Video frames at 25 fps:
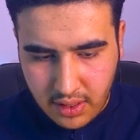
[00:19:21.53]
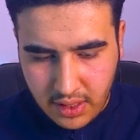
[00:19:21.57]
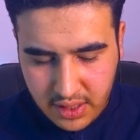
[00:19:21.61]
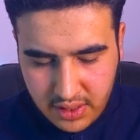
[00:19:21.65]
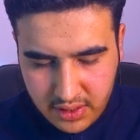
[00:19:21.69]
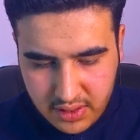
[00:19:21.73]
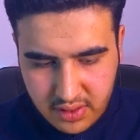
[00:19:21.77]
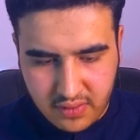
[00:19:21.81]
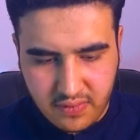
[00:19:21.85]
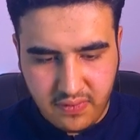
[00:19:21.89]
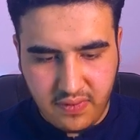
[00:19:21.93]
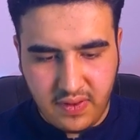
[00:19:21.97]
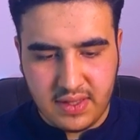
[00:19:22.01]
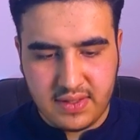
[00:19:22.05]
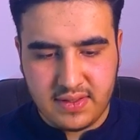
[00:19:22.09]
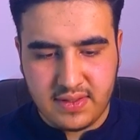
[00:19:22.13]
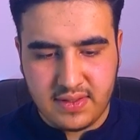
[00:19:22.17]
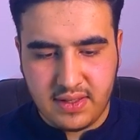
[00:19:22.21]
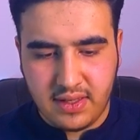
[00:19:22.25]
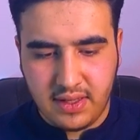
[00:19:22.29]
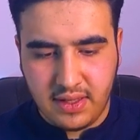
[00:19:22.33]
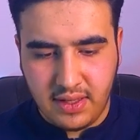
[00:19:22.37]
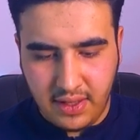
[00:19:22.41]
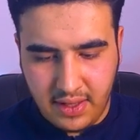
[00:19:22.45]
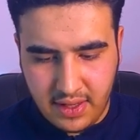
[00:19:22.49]

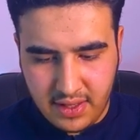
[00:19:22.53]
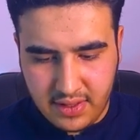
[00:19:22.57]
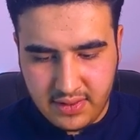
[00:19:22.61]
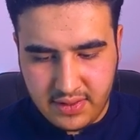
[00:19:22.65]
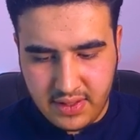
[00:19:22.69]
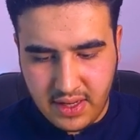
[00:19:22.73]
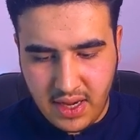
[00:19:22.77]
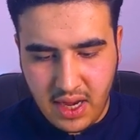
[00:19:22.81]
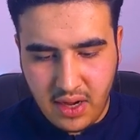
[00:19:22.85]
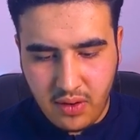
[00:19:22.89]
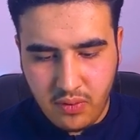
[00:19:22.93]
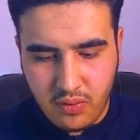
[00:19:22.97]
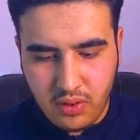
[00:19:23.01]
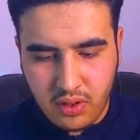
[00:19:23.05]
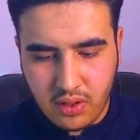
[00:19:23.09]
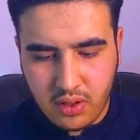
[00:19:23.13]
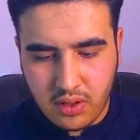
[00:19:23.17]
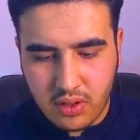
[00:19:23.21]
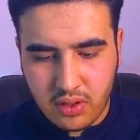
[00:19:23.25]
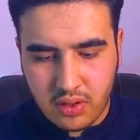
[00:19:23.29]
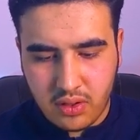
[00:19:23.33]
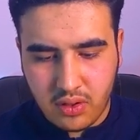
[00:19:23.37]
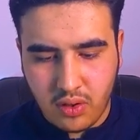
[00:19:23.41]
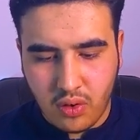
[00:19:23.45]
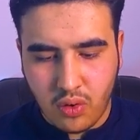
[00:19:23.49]
interface get down,
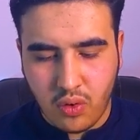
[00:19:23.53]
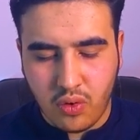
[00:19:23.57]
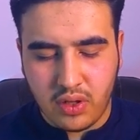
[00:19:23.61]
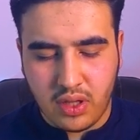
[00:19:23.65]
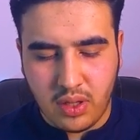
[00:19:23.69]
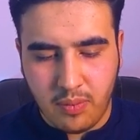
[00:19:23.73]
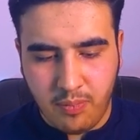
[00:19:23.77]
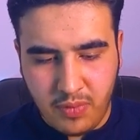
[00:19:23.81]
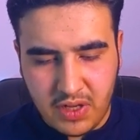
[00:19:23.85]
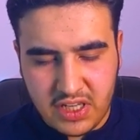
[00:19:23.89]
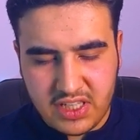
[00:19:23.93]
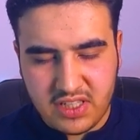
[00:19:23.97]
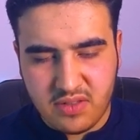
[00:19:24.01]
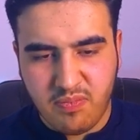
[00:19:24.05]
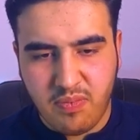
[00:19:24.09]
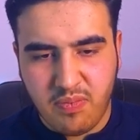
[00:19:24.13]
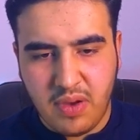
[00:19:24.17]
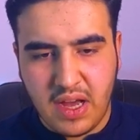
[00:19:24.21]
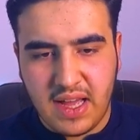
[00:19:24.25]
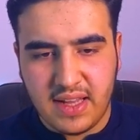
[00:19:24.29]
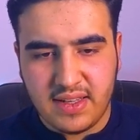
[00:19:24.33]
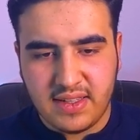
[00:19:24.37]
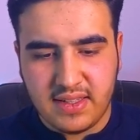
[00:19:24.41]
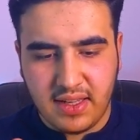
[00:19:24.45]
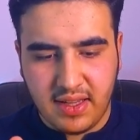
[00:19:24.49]
or the best
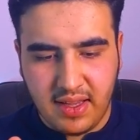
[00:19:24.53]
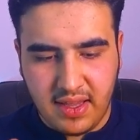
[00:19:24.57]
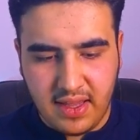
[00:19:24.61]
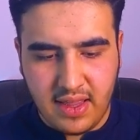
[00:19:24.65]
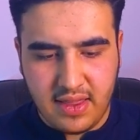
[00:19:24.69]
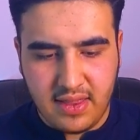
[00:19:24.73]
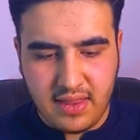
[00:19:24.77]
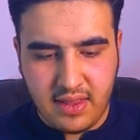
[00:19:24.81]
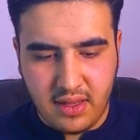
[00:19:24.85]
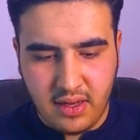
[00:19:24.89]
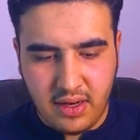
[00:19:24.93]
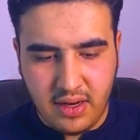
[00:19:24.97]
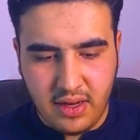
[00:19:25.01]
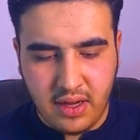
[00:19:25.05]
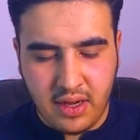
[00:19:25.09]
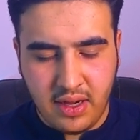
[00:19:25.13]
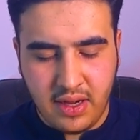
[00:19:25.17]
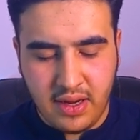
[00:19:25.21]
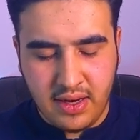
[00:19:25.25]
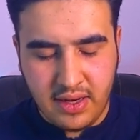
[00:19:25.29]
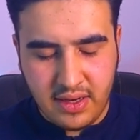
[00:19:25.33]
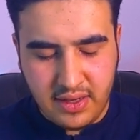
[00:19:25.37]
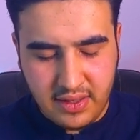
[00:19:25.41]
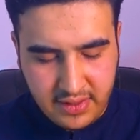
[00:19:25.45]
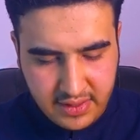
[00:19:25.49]
path get
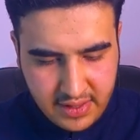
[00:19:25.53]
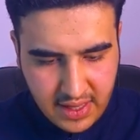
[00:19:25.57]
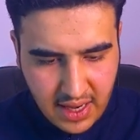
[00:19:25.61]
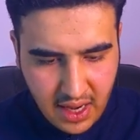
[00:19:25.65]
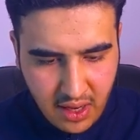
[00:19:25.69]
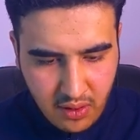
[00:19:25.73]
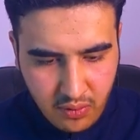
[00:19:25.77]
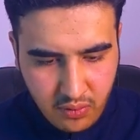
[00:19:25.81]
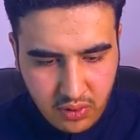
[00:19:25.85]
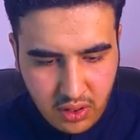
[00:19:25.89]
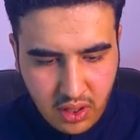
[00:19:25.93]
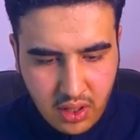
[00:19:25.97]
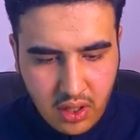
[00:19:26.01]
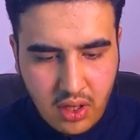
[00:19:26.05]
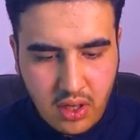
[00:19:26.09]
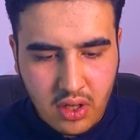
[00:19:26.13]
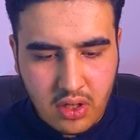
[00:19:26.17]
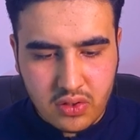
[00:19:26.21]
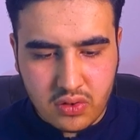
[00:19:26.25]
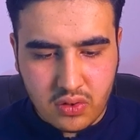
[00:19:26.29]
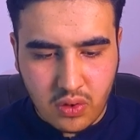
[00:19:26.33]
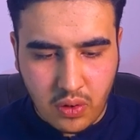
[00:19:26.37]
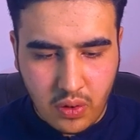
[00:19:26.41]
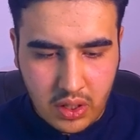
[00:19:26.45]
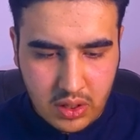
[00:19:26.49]
down,
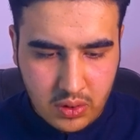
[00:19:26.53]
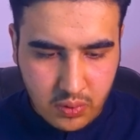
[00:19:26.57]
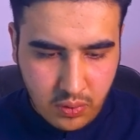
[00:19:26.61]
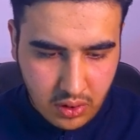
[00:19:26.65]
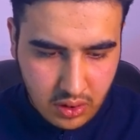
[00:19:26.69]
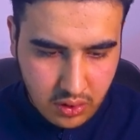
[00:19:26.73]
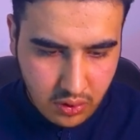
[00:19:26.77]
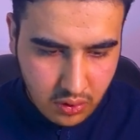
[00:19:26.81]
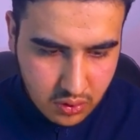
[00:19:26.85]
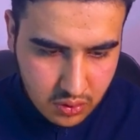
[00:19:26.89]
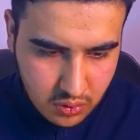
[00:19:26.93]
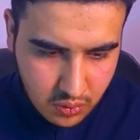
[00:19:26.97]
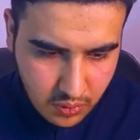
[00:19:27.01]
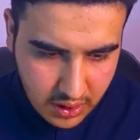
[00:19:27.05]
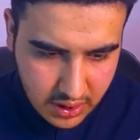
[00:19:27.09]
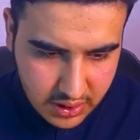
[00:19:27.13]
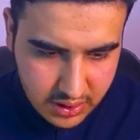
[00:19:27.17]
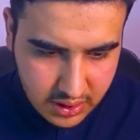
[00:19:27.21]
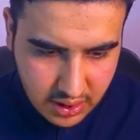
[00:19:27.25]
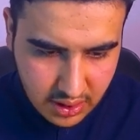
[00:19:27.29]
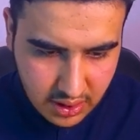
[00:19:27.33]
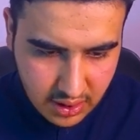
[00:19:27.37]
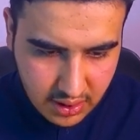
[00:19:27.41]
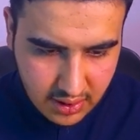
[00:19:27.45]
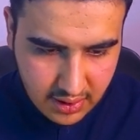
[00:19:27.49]
so it will use
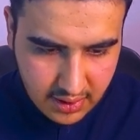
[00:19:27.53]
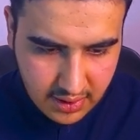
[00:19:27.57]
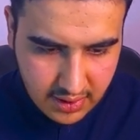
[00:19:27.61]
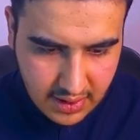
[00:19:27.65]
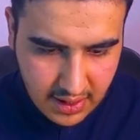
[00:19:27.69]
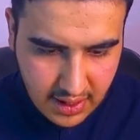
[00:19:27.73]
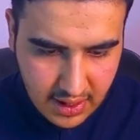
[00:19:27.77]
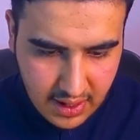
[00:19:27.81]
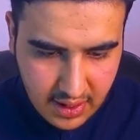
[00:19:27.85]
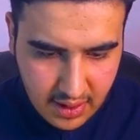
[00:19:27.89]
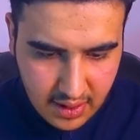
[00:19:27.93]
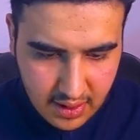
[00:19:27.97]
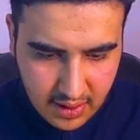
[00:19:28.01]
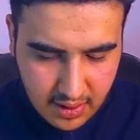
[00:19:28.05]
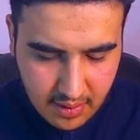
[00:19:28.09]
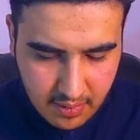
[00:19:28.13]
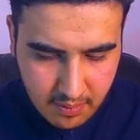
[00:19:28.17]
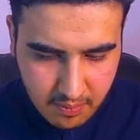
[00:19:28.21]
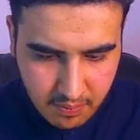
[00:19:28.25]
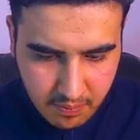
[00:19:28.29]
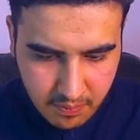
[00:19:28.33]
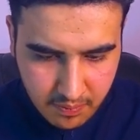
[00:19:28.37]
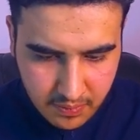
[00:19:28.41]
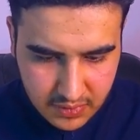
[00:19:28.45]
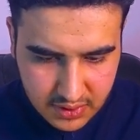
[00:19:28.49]
what? The
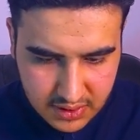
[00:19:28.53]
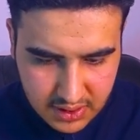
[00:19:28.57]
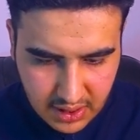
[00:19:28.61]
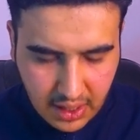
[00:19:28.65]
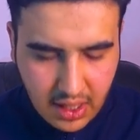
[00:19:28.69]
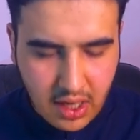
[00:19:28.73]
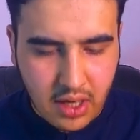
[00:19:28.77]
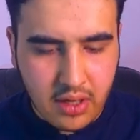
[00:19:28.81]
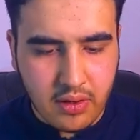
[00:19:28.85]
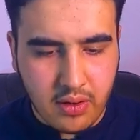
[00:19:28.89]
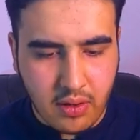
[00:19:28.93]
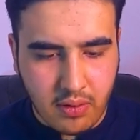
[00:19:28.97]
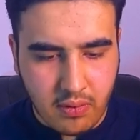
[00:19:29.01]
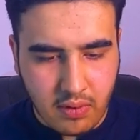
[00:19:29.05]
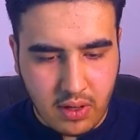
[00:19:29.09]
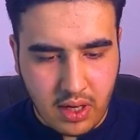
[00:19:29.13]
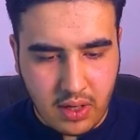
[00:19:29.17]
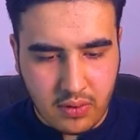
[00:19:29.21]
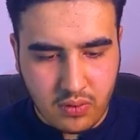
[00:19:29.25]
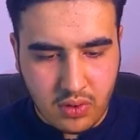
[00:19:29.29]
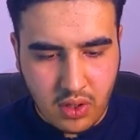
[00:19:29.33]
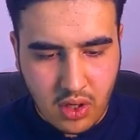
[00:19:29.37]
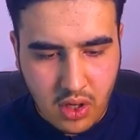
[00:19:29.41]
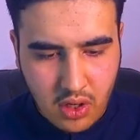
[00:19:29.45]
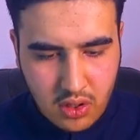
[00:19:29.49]
secondary
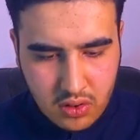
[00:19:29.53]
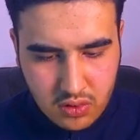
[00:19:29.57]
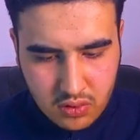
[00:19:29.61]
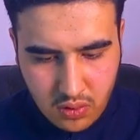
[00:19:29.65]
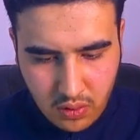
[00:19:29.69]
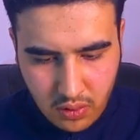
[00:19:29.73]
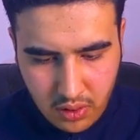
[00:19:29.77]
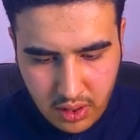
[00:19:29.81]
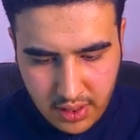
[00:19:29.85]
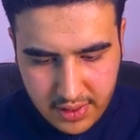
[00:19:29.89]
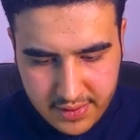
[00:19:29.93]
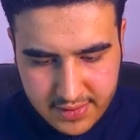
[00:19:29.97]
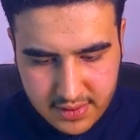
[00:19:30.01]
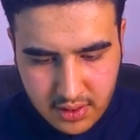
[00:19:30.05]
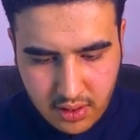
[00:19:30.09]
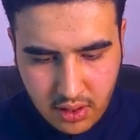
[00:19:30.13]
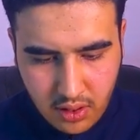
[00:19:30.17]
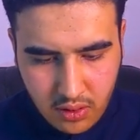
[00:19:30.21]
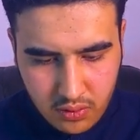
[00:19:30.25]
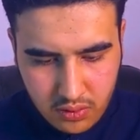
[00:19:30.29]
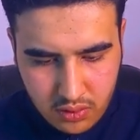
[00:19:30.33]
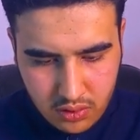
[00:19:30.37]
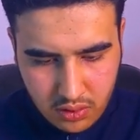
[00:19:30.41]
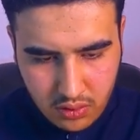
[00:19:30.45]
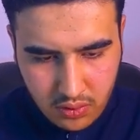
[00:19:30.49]
route. So let's
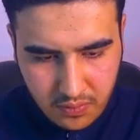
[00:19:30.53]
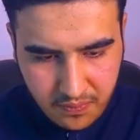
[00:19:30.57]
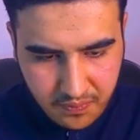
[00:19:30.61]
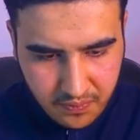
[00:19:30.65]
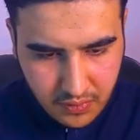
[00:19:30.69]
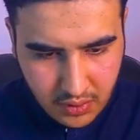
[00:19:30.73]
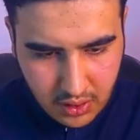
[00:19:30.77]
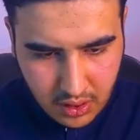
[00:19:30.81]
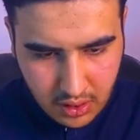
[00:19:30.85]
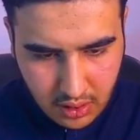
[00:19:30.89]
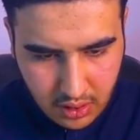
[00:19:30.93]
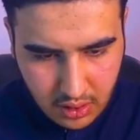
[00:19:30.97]
go to